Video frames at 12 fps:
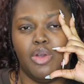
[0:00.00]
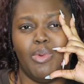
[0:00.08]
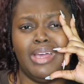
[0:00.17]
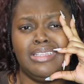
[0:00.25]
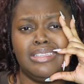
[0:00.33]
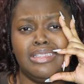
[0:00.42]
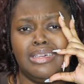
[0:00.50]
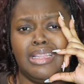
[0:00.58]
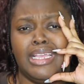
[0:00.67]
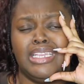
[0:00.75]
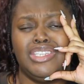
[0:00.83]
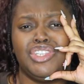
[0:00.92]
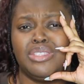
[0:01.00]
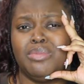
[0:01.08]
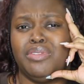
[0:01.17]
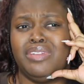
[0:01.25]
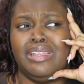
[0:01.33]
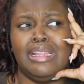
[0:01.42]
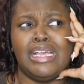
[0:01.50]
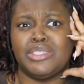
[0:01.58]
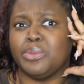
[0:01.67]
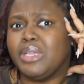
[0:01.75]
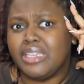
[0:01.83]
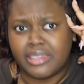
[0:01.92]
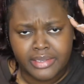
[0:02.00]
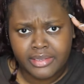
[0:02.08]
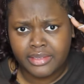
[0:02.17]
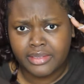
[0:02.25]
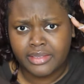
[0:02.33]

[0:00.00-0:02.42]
why does it look like he just moved in last week?